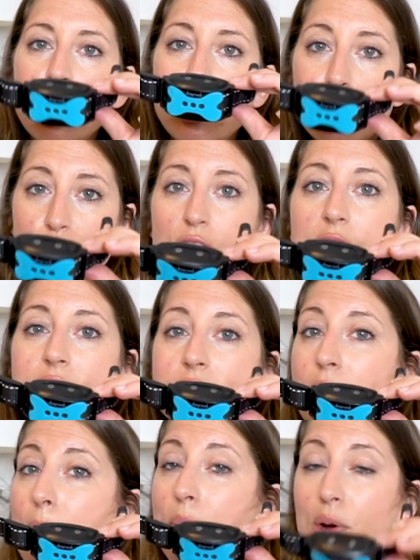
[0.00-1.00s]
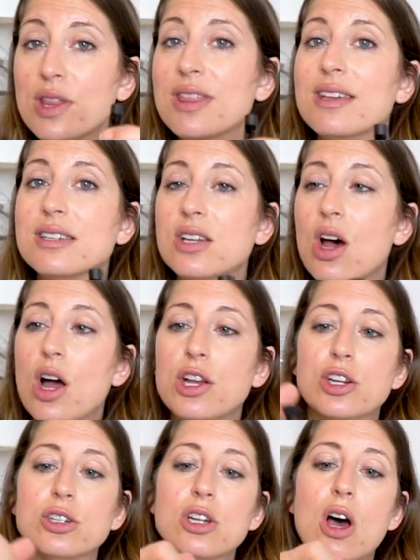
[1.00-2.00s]
You just put this
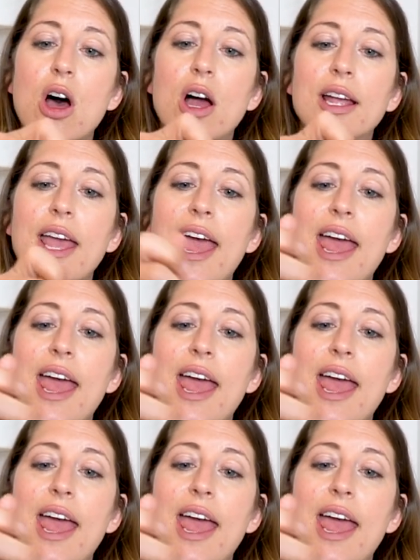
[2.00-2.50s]
on your dog